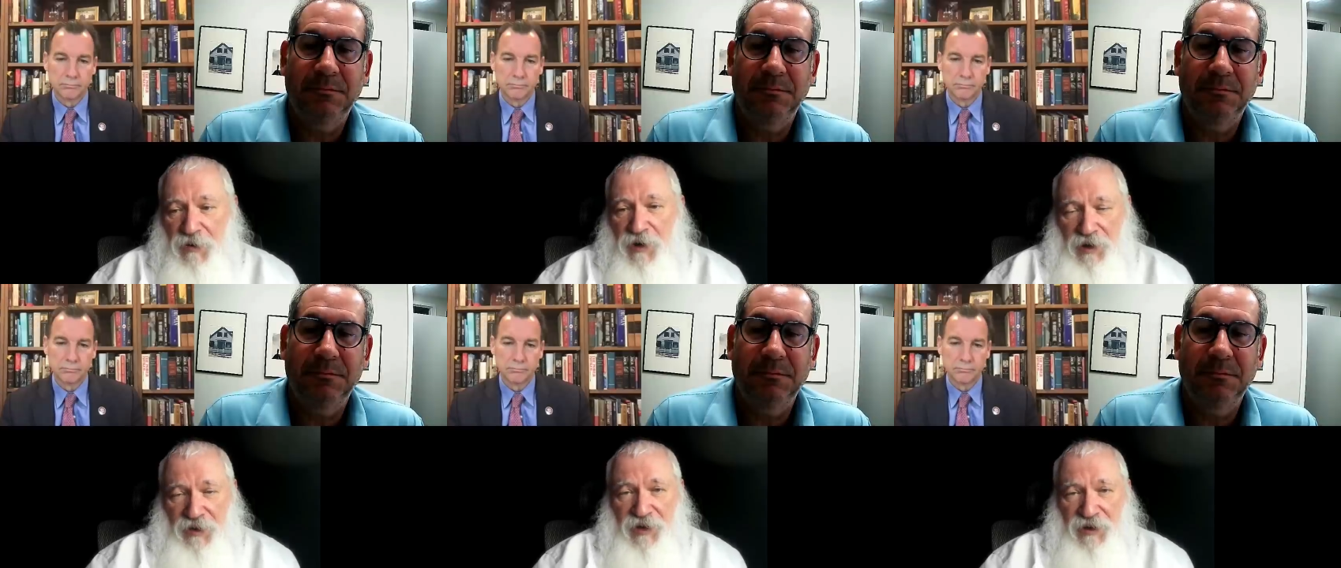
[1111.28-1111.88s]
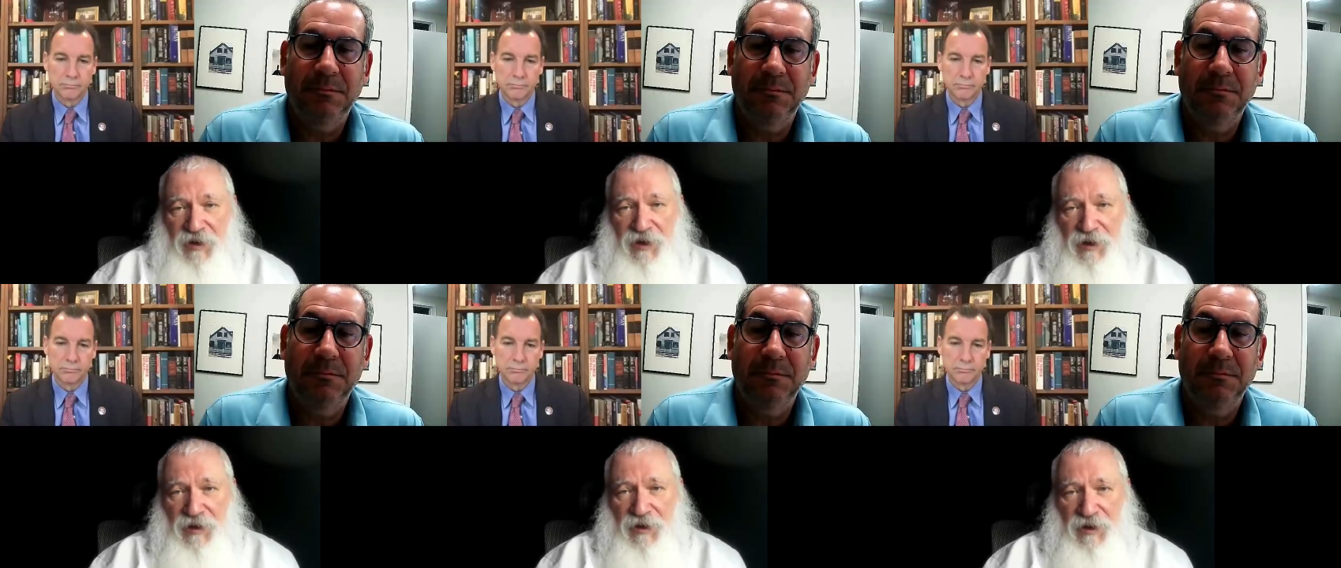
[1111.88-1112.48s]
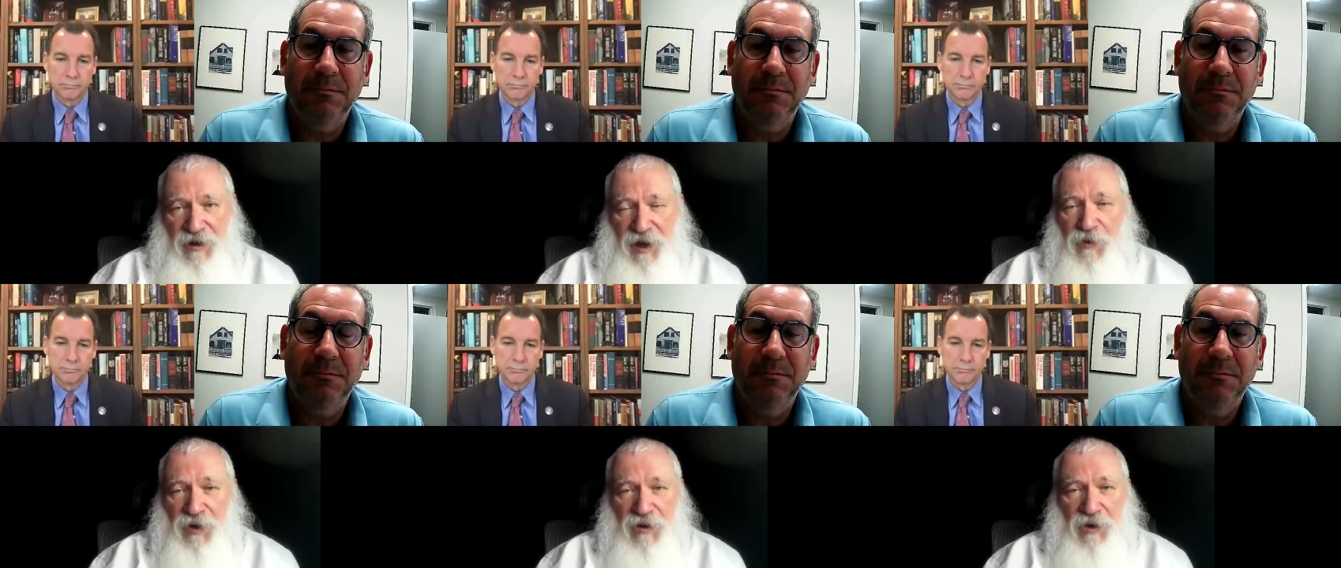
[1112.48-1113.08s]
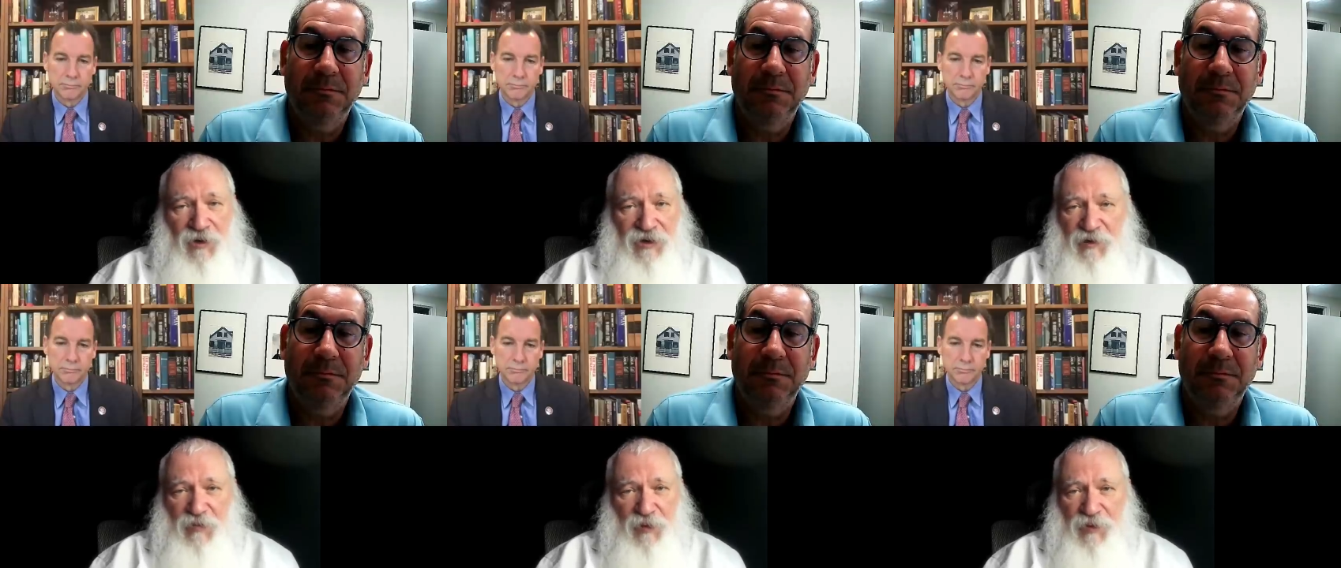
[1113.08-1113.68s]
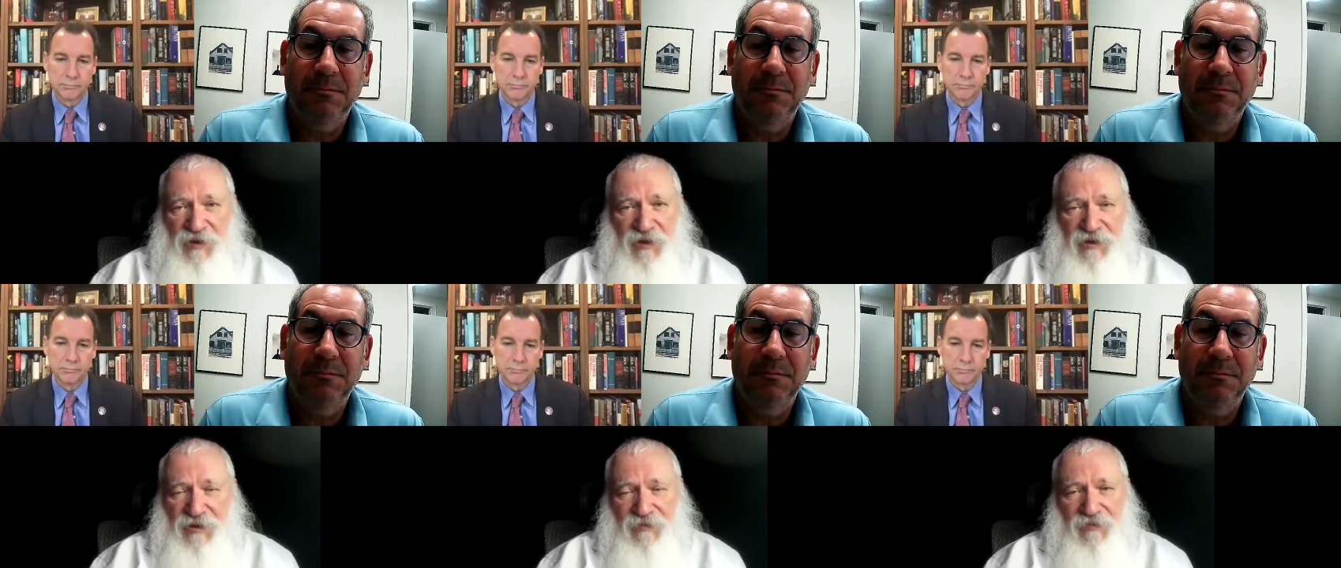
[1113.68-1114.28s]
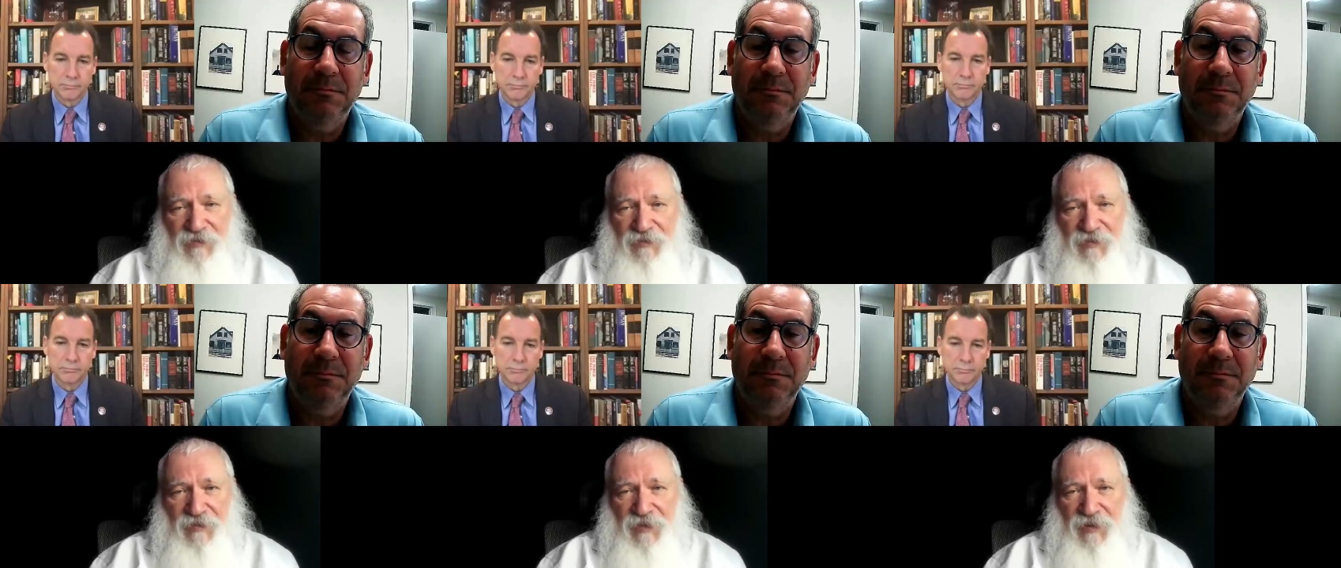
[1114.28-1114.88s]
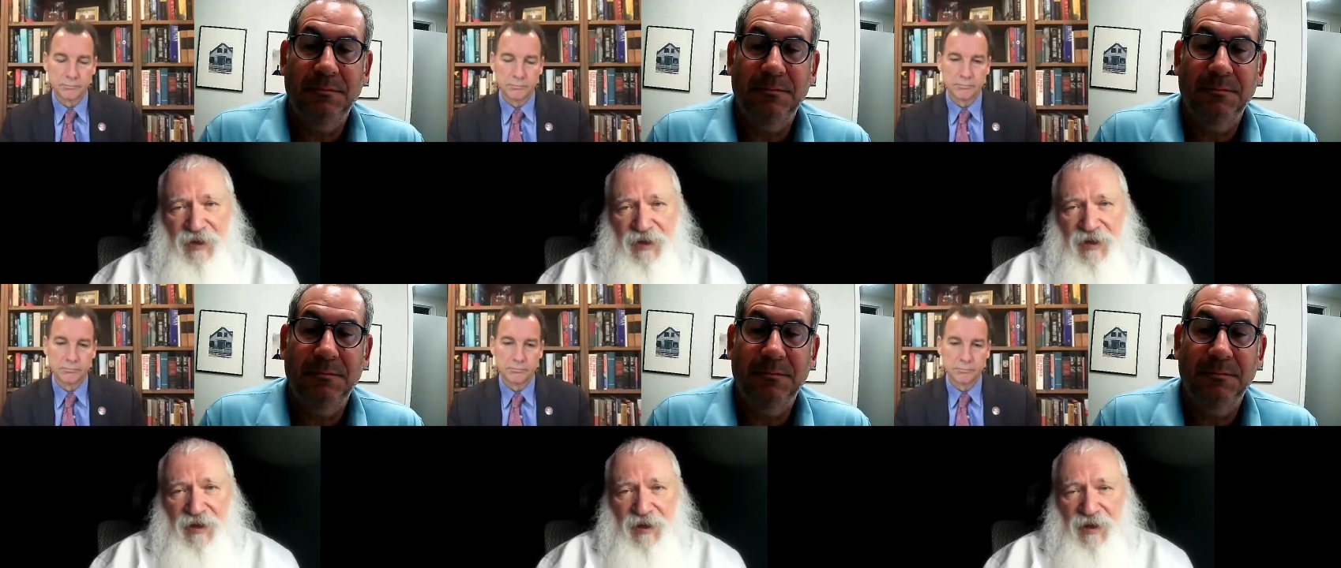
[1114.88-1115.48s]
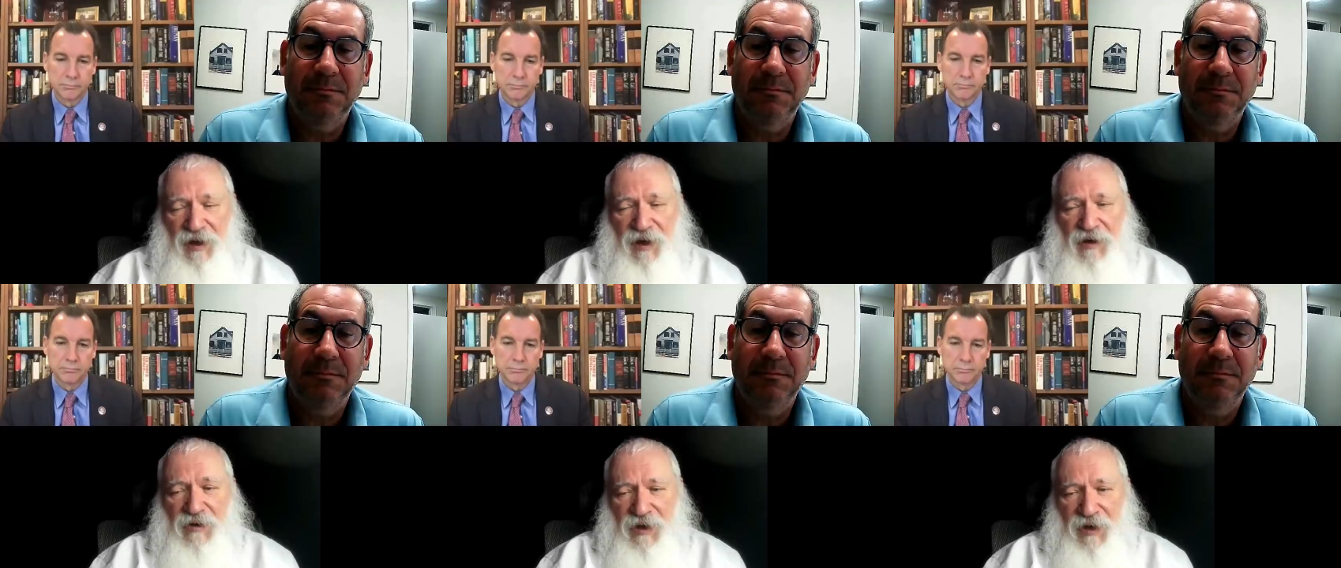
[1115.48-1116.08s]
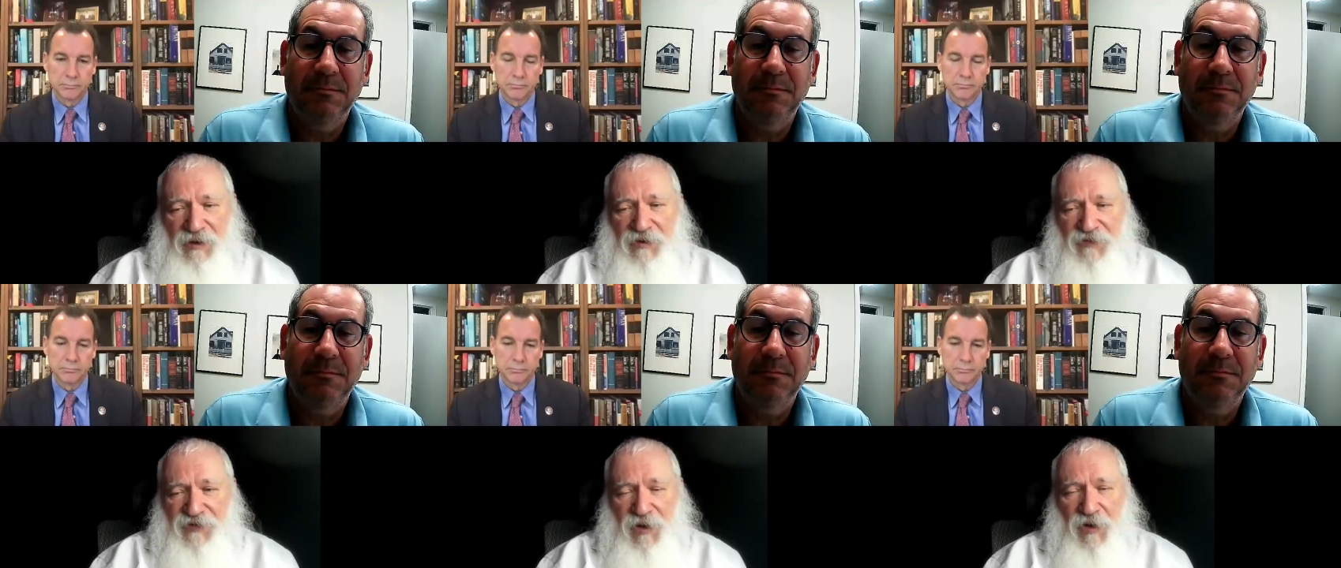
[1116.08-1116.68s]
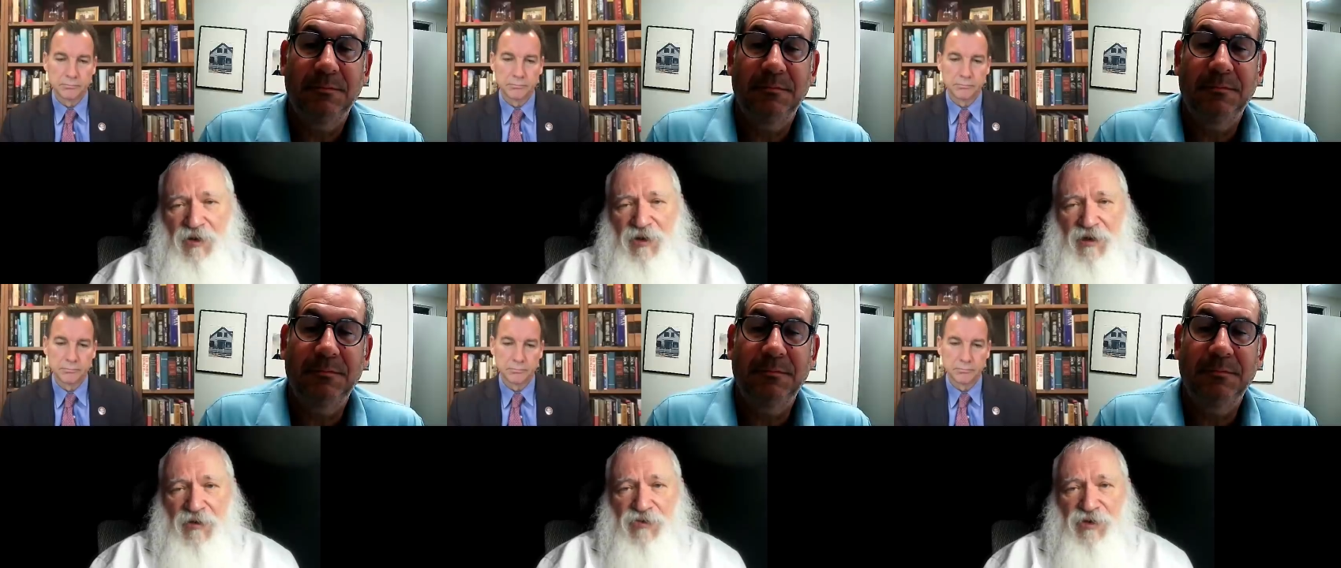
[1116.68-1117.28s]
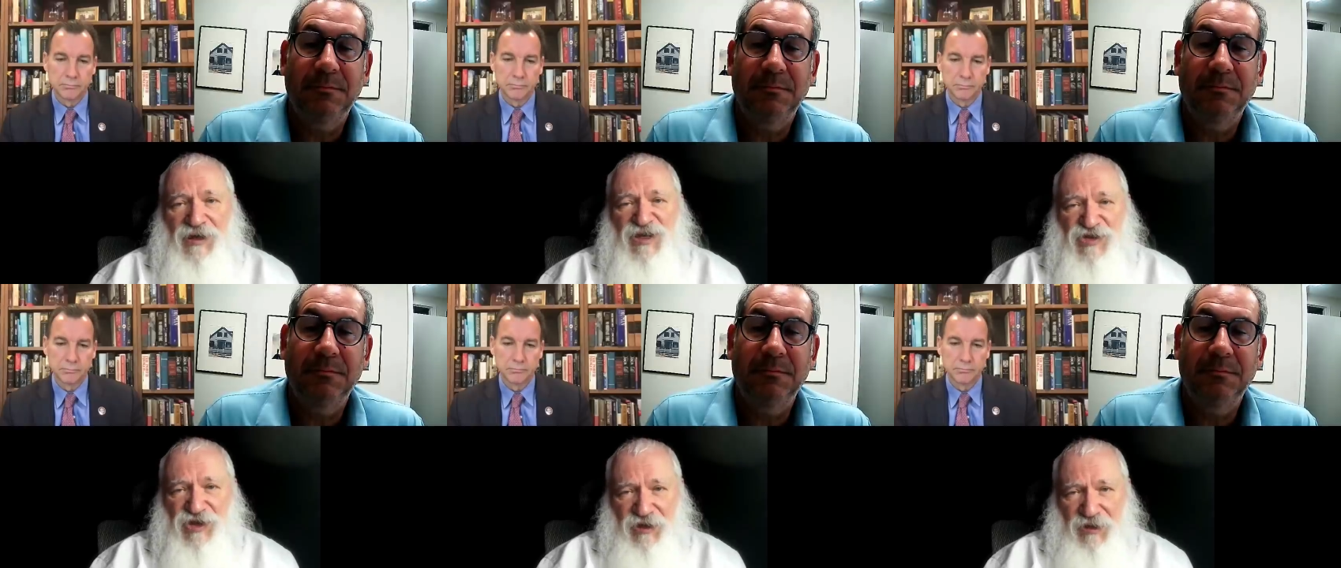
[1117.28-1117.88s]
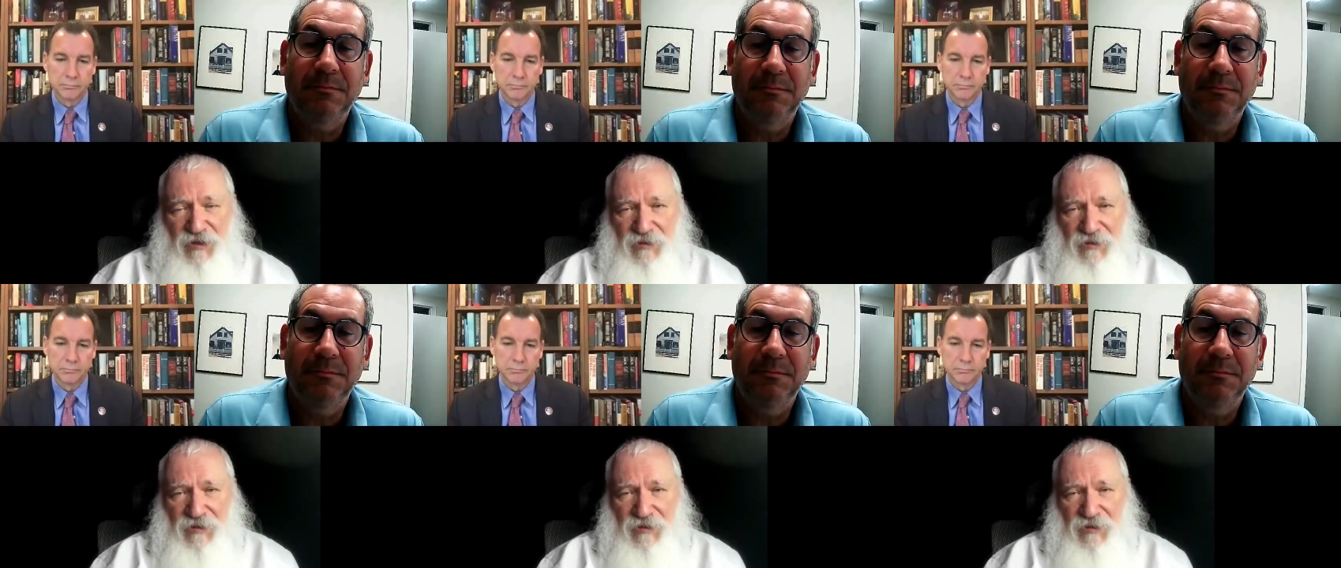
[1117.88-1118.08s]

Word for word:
Speaker 1: well then I want to know what that purpose is. And I don't I don't have to call it a religion,